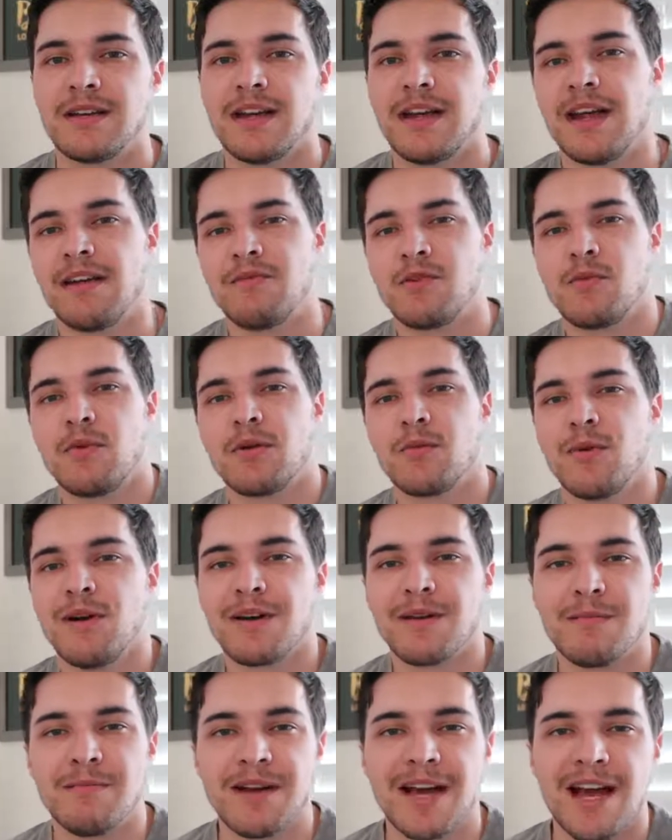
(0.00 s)
Hey everyone,
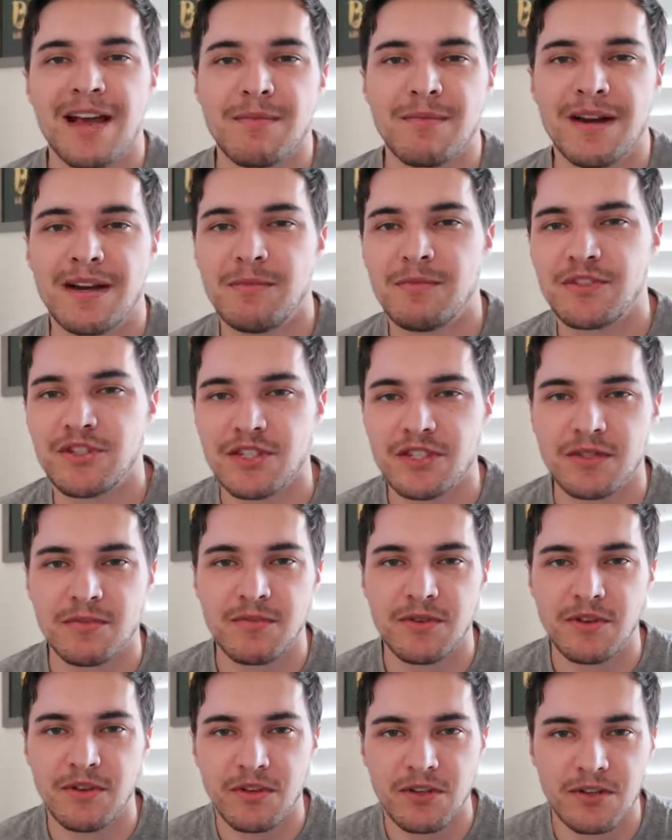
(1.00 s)
welcome back. My name is Justin
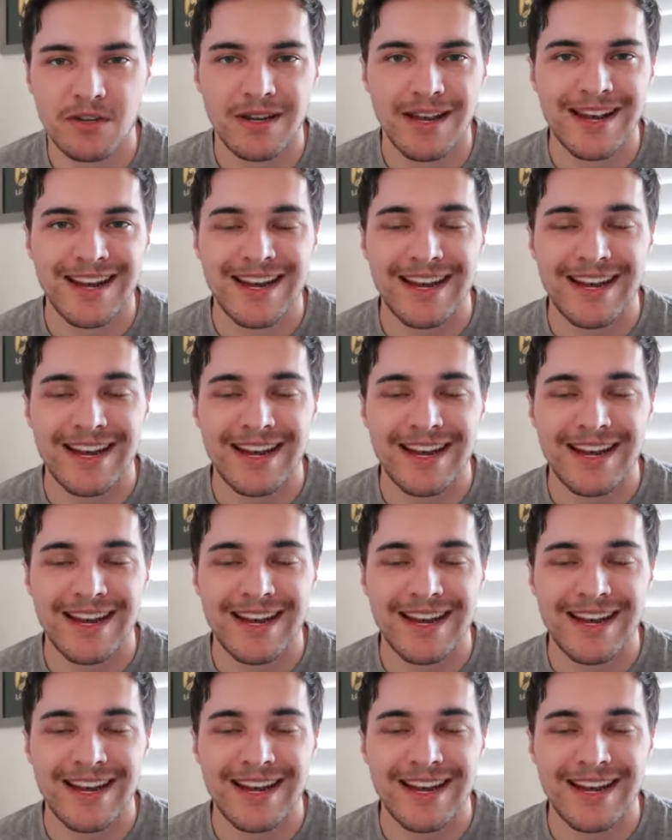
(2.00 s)
Mueller.